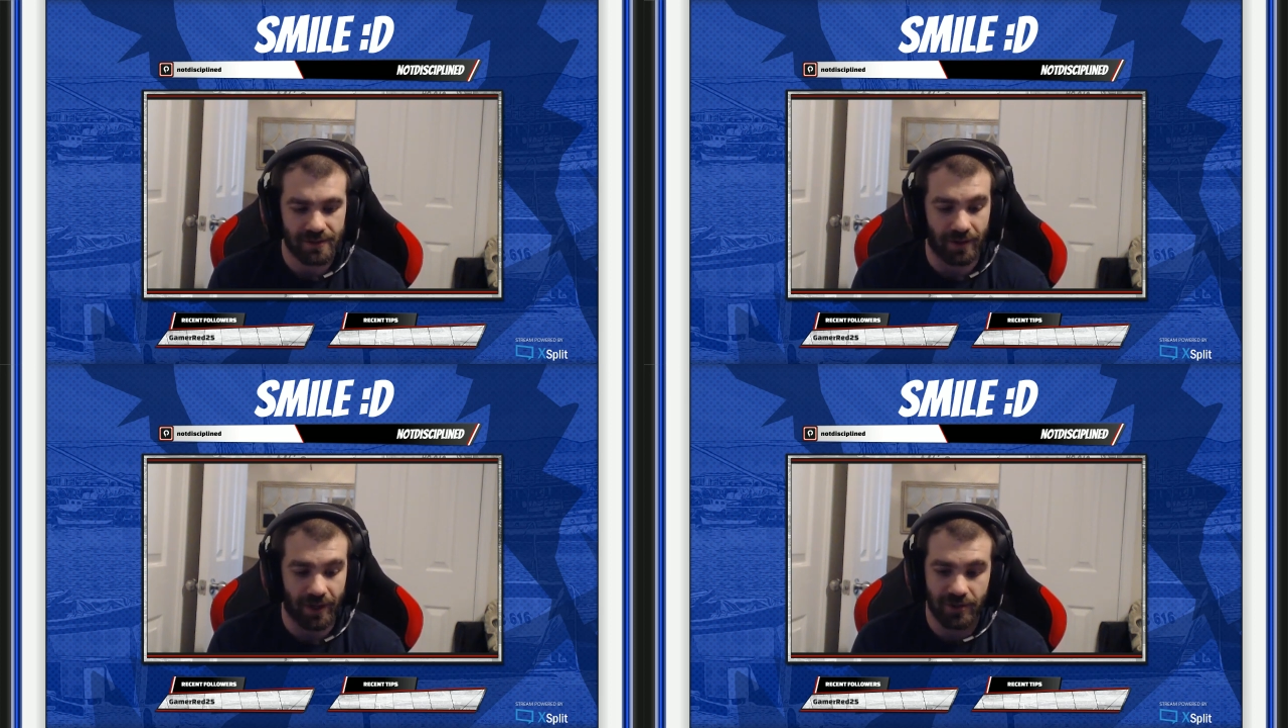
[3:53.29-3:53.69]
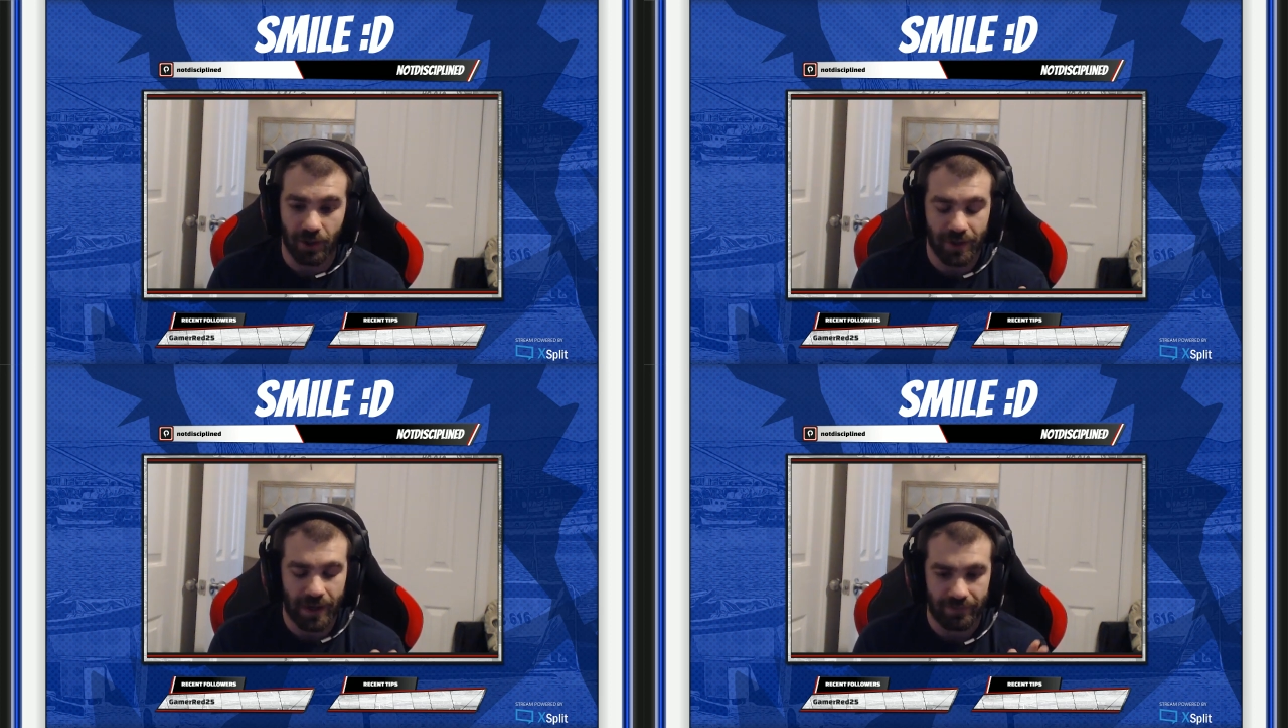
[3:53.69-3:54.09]
I
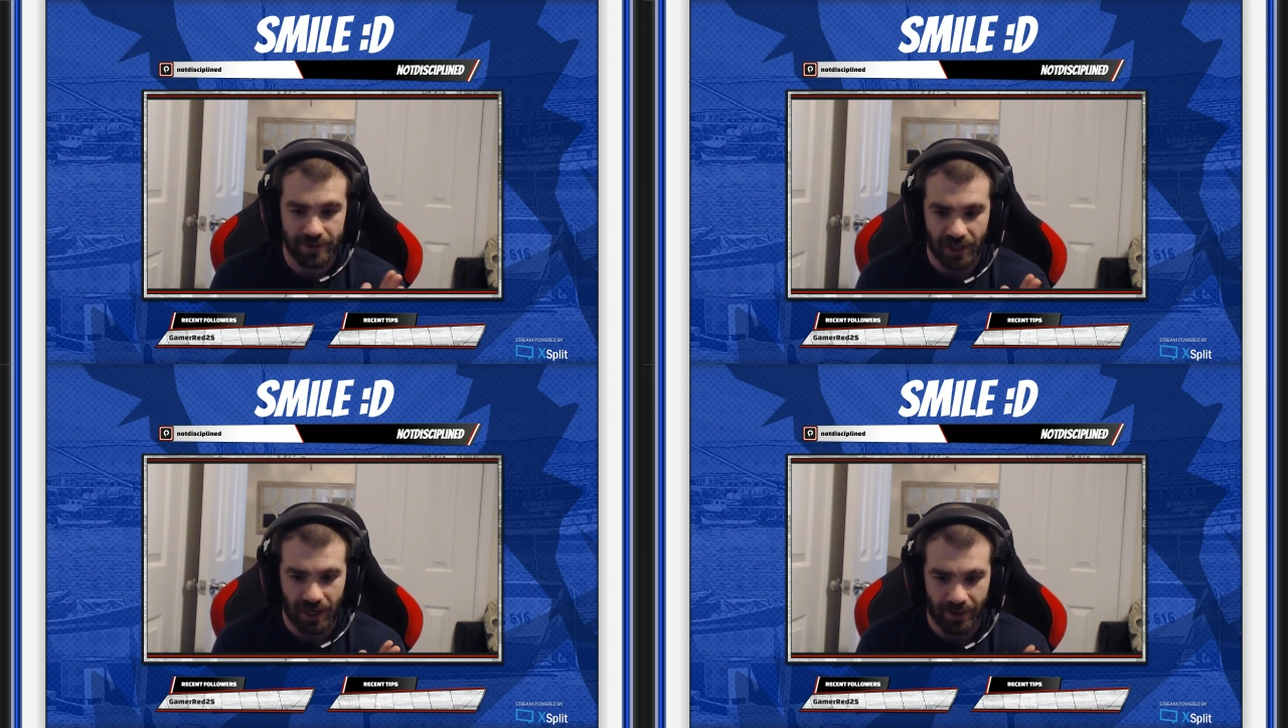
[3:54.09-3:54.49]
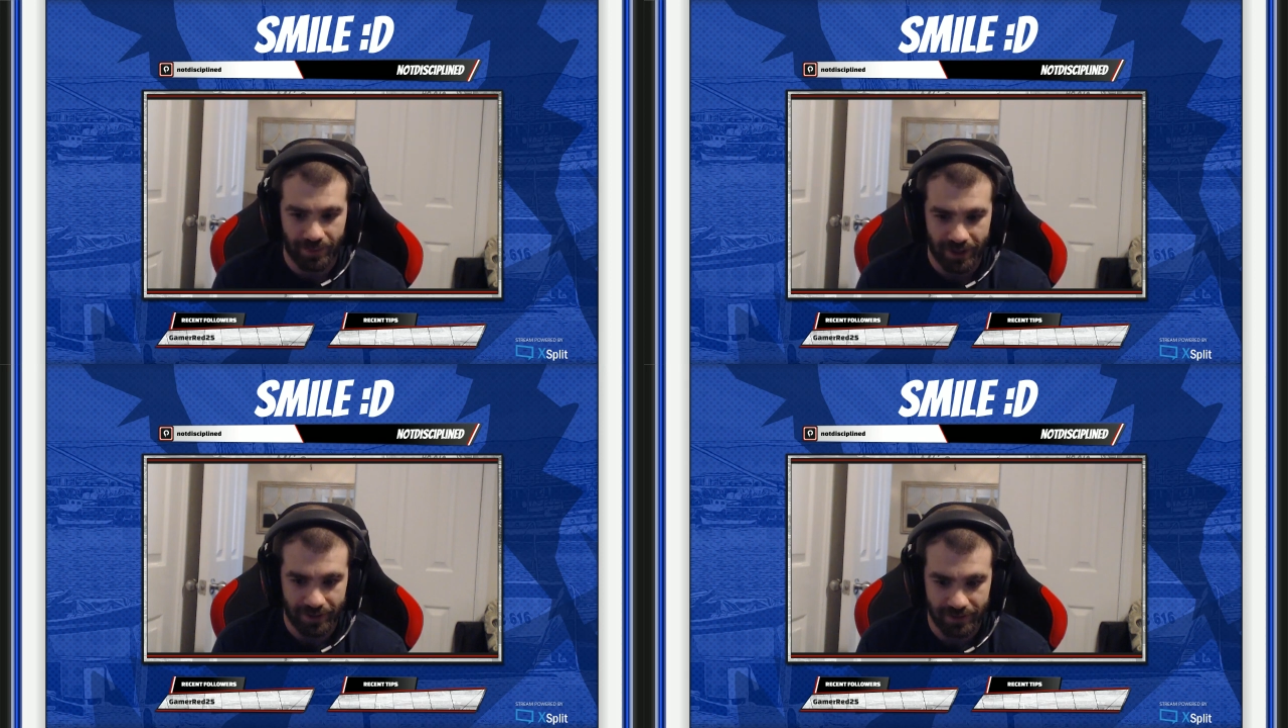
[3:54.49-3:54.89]
don't have a job
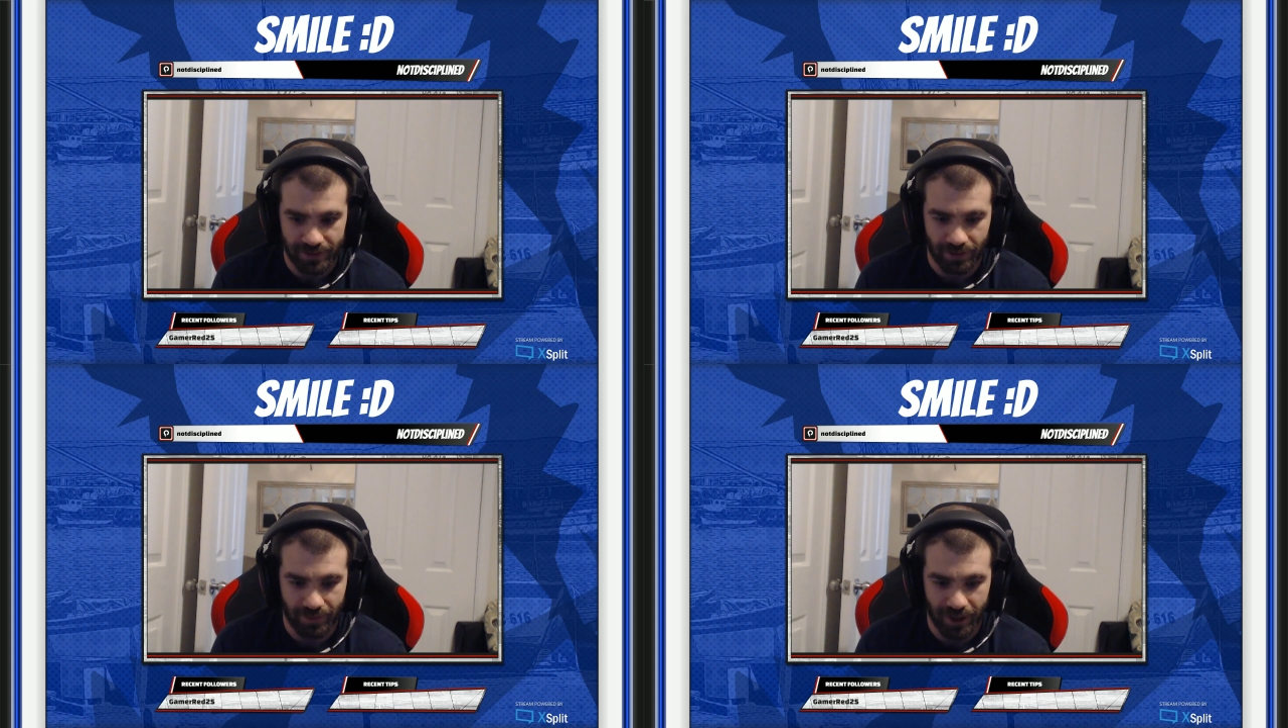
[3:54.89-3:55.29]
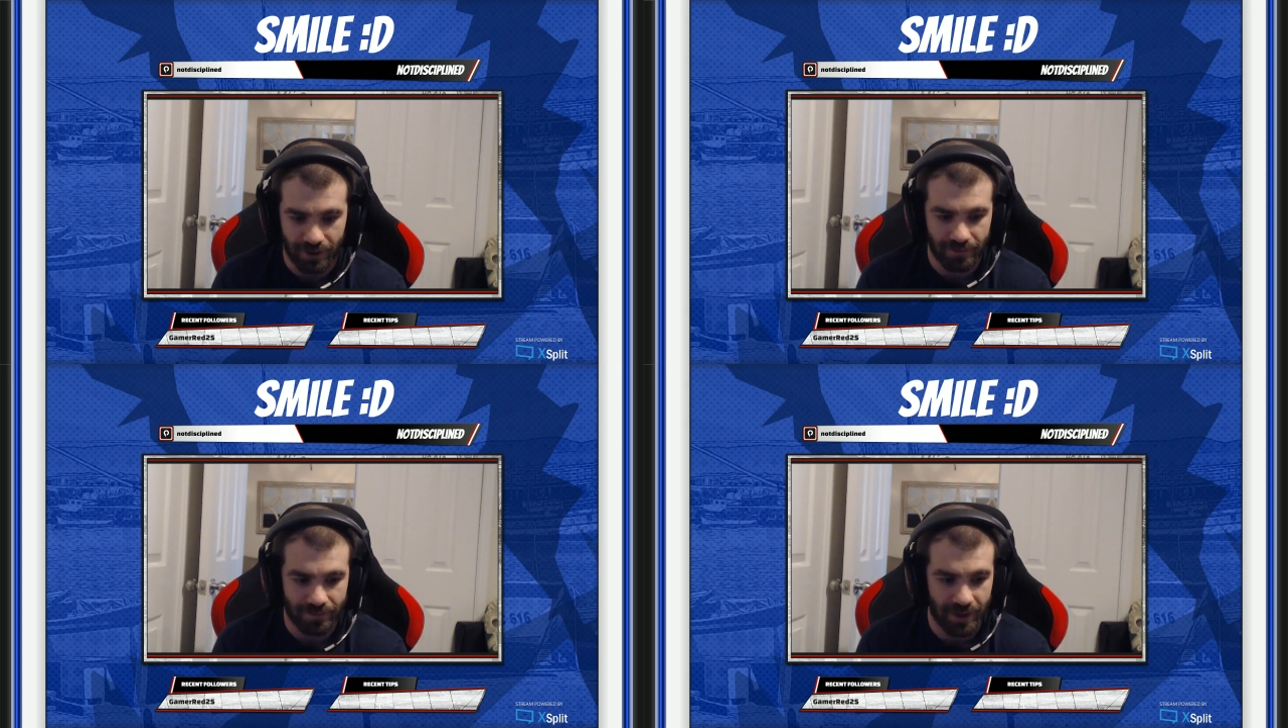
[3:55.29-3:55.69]
and, my
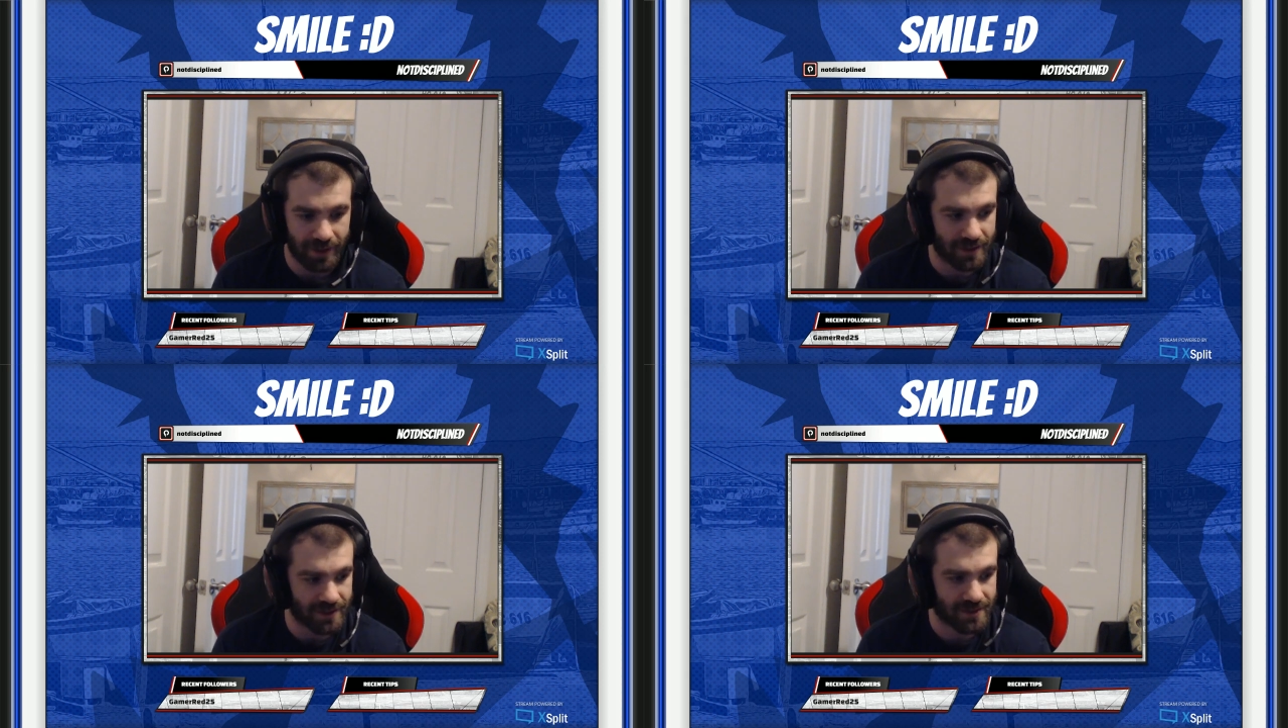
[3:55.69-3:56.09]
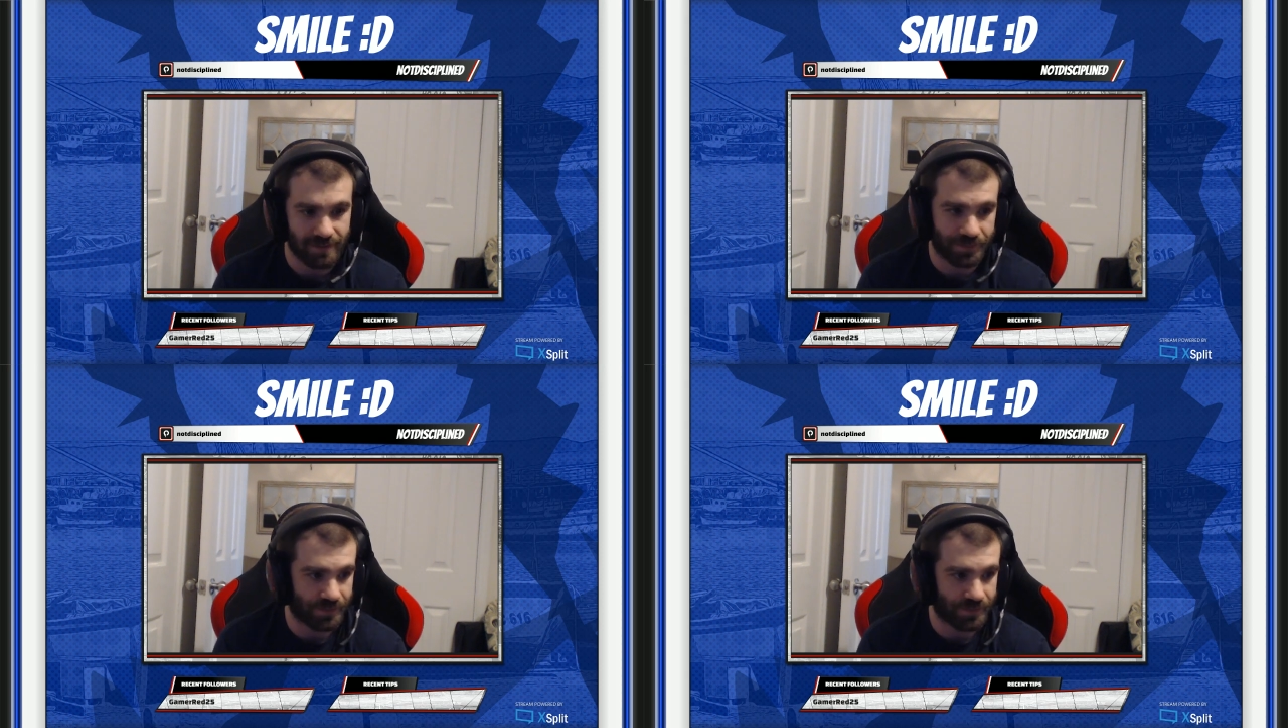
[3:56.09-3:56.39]
girlfriend is